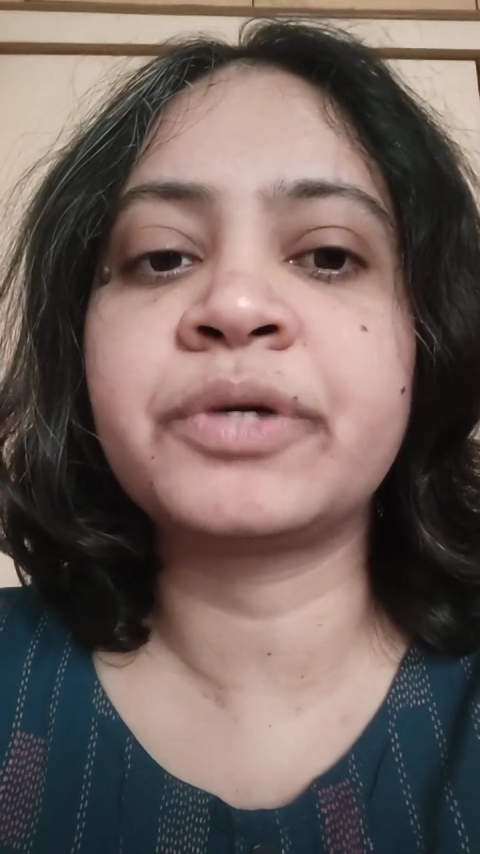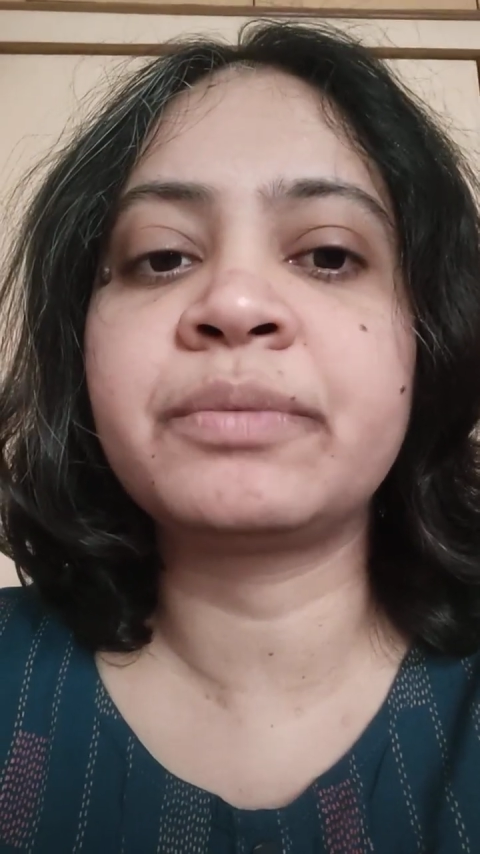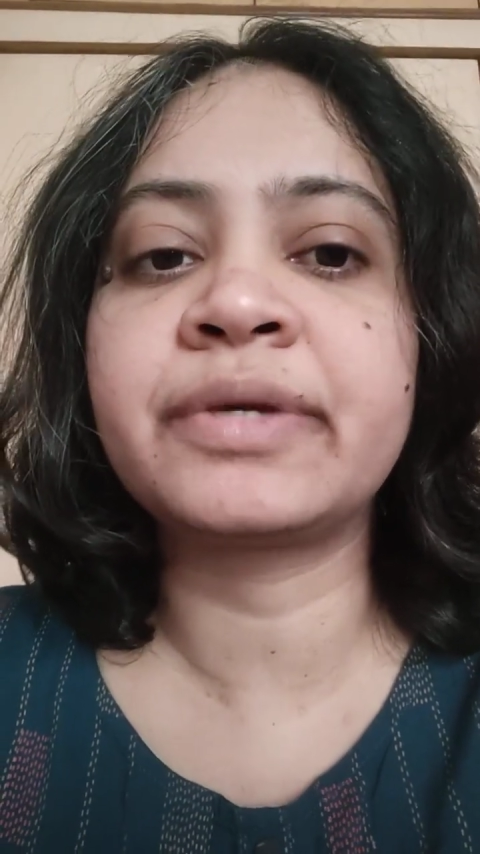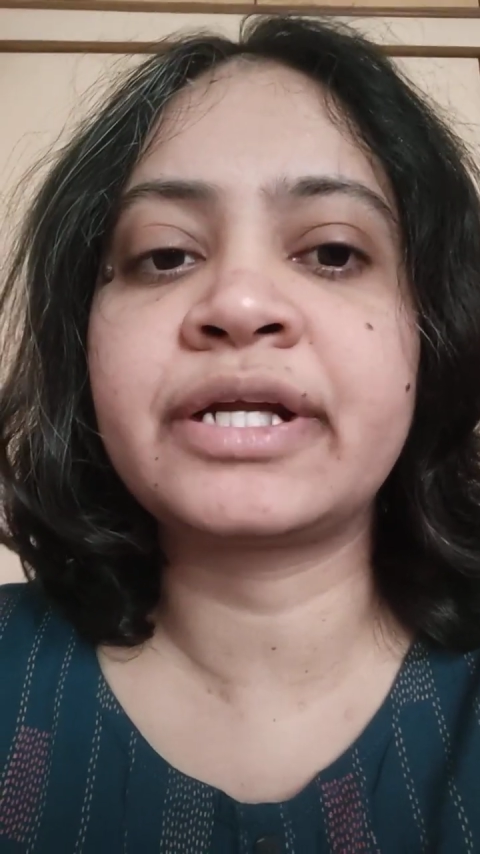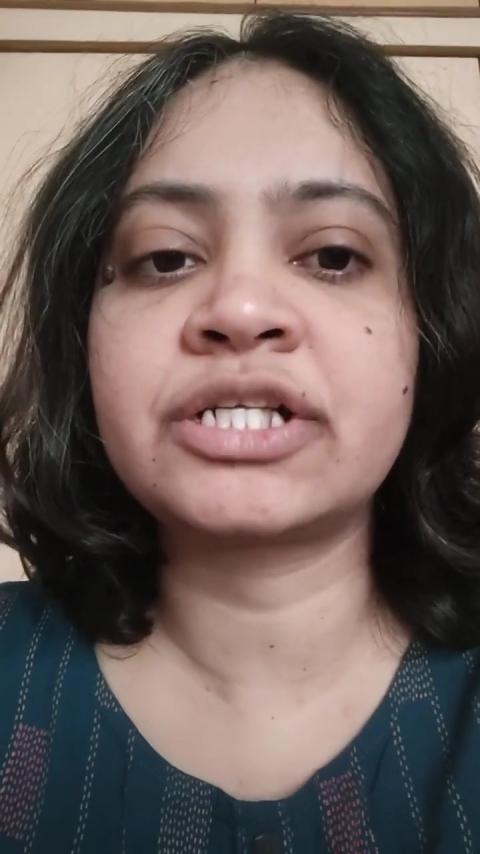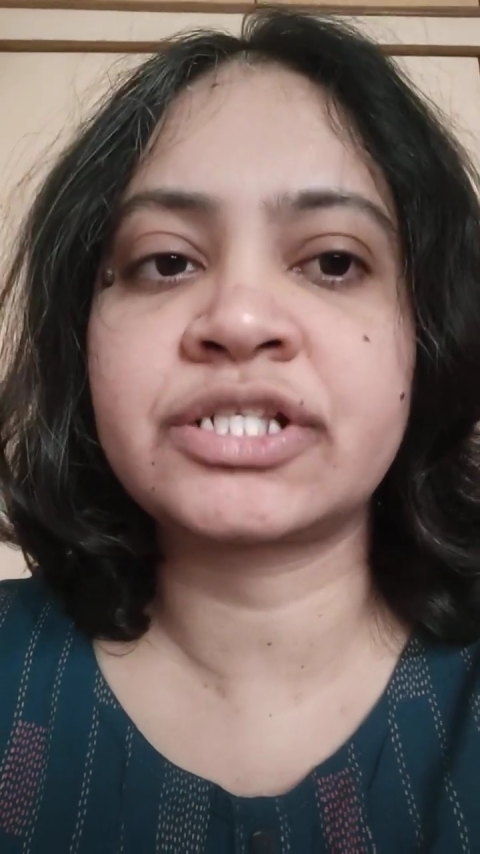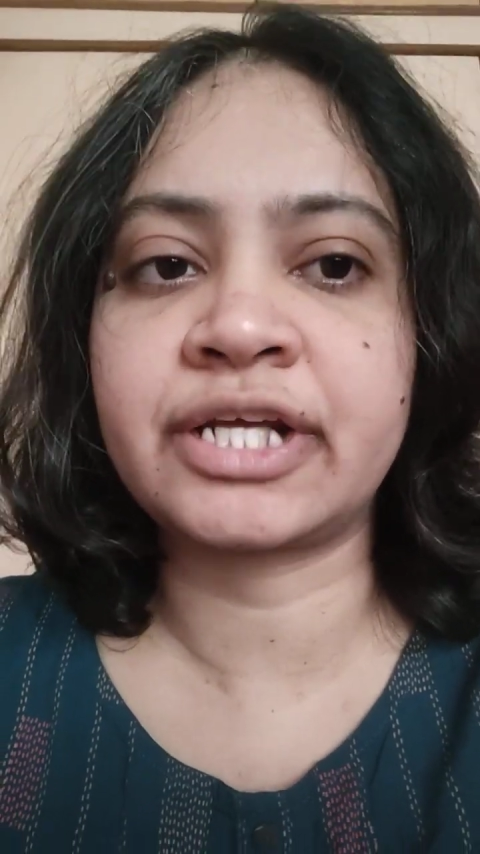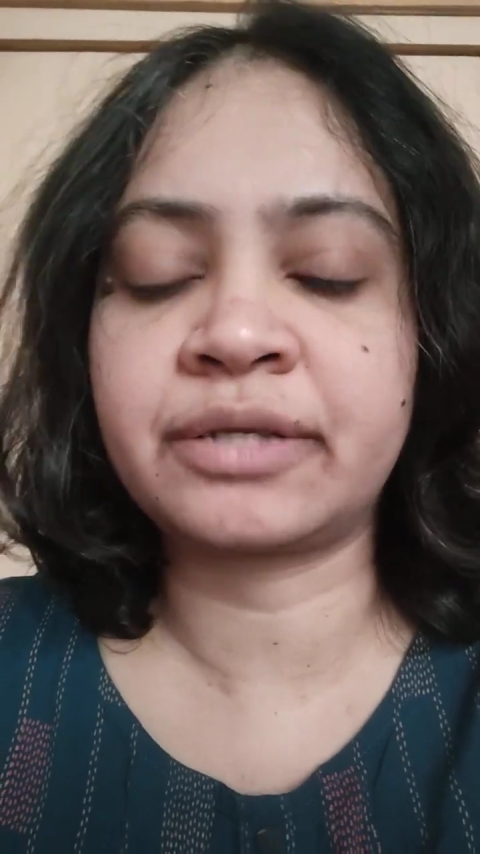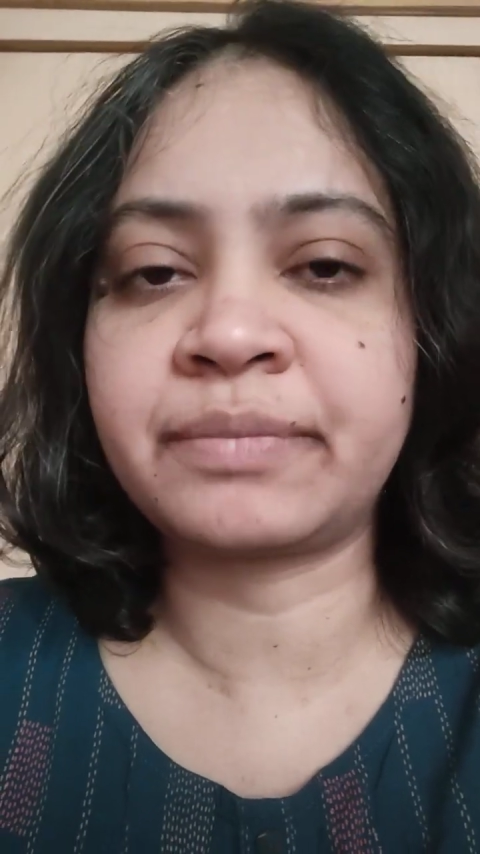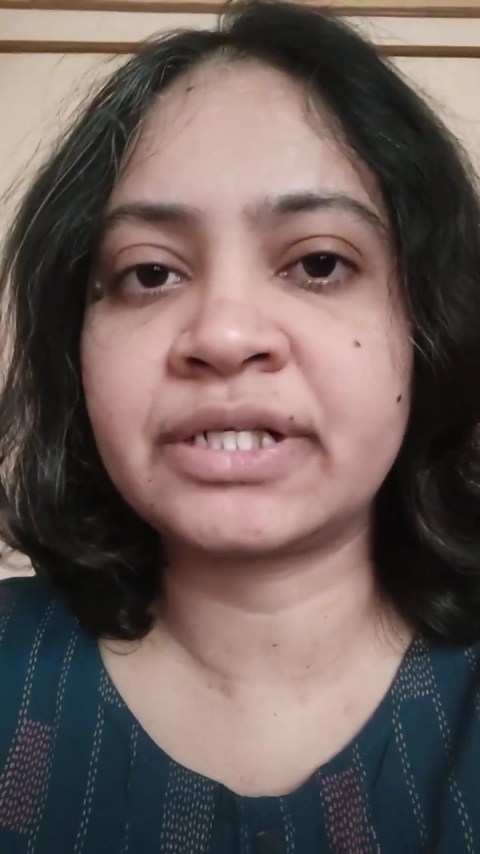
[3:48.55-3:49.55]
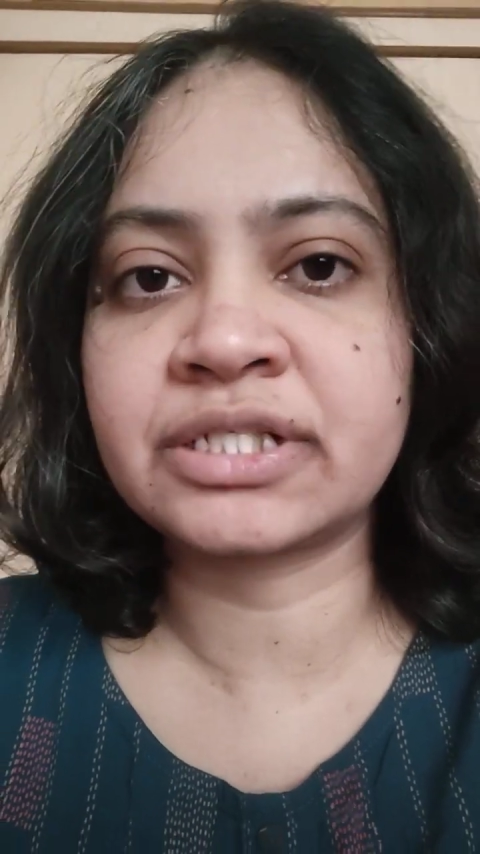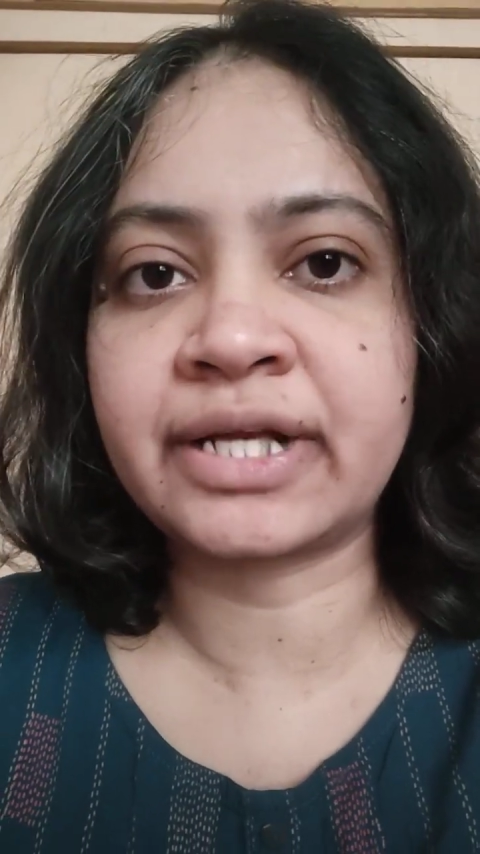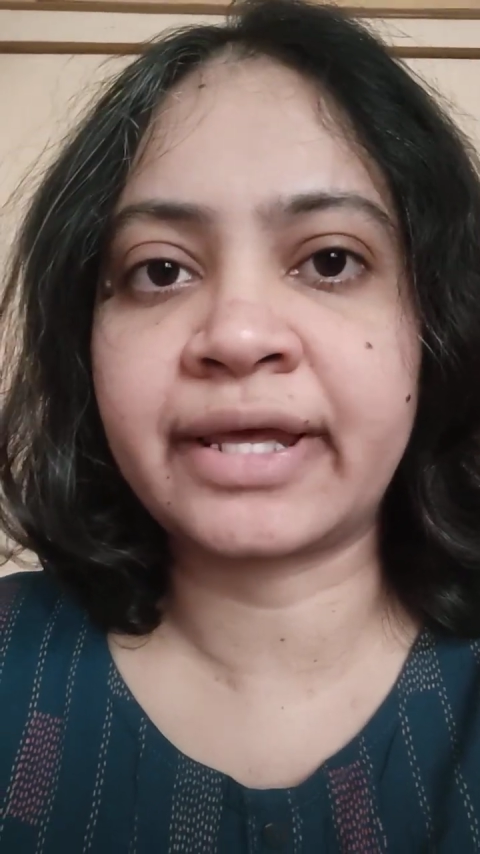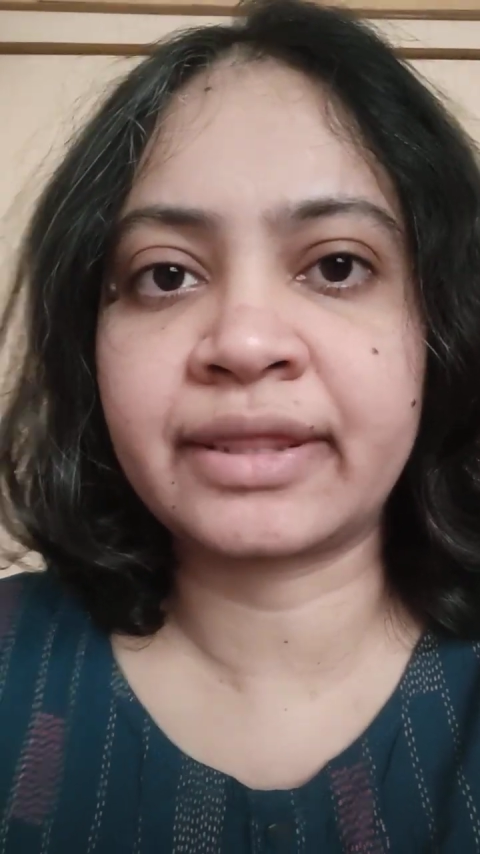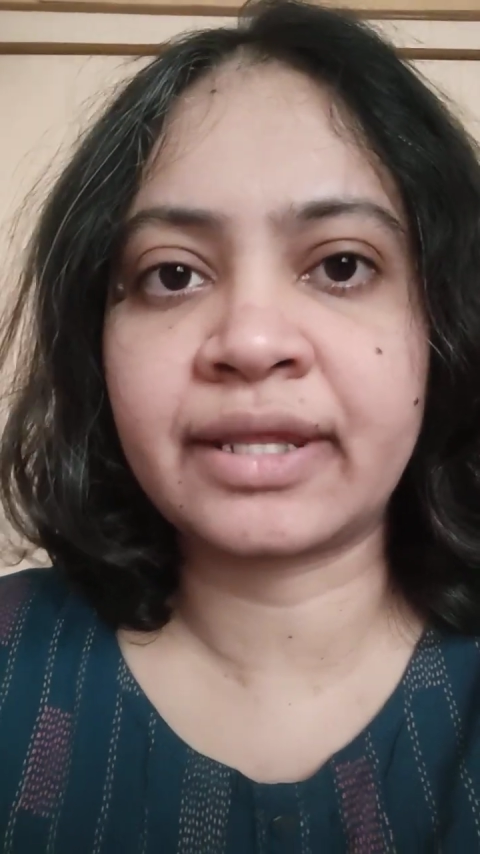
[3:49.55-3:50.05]
permanent statements
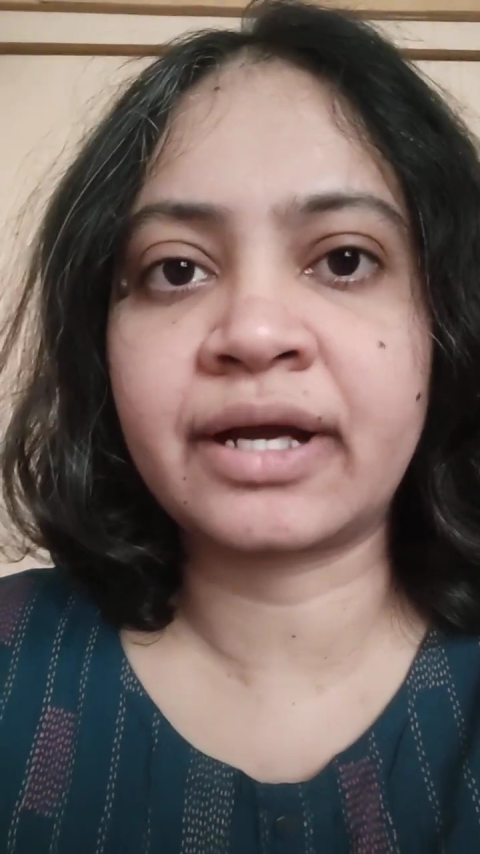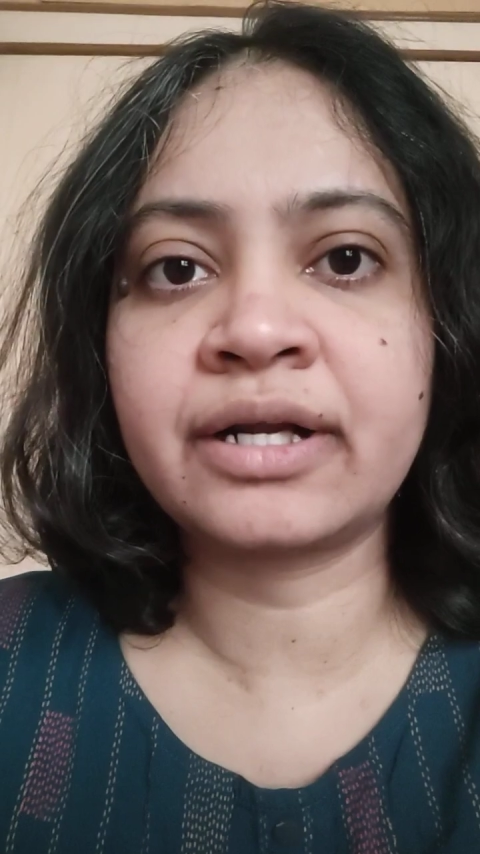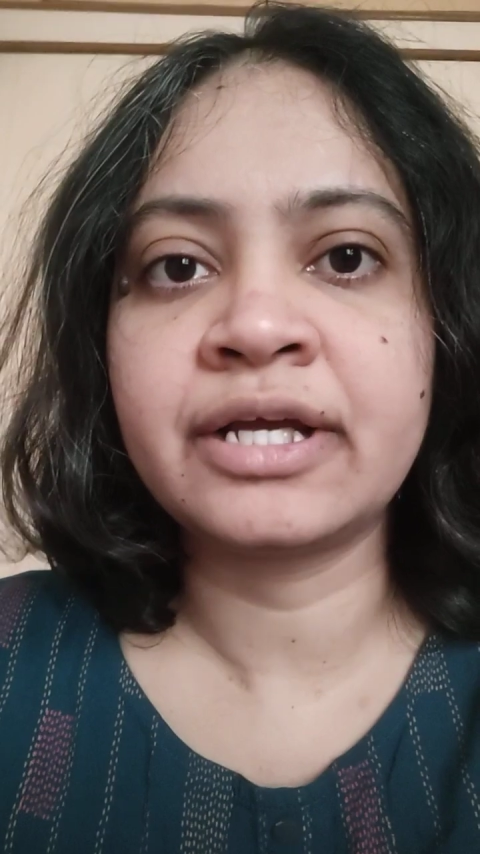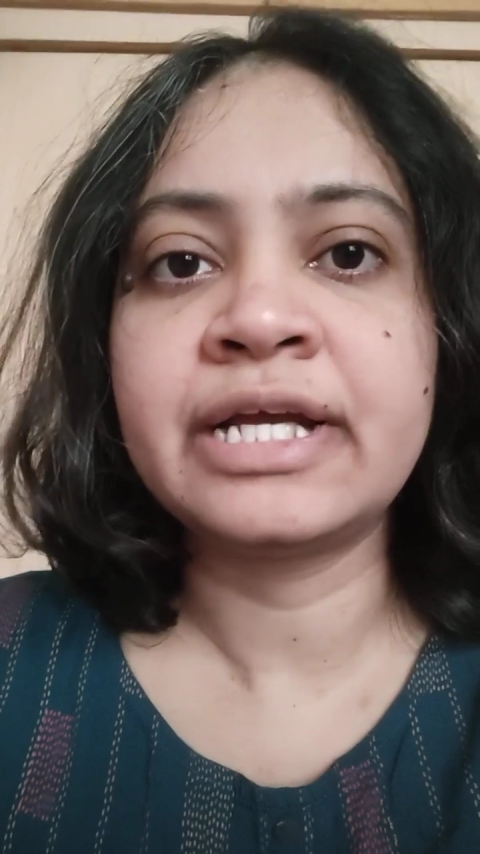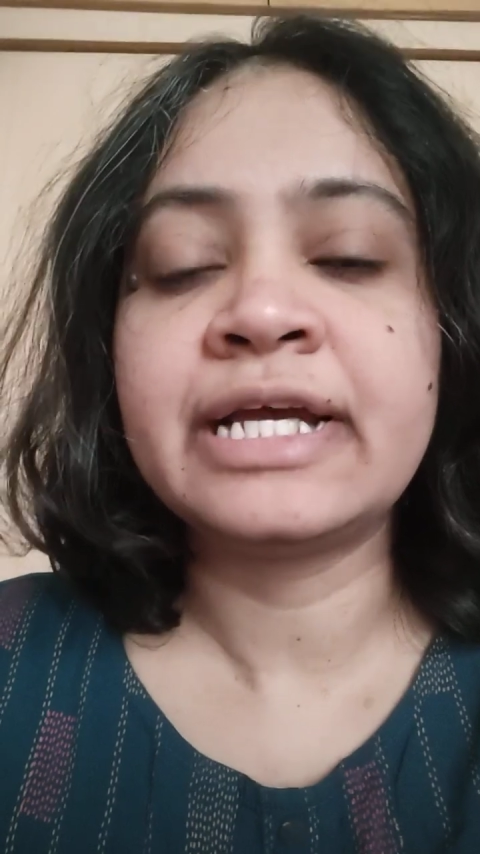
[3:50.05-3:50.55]
like that,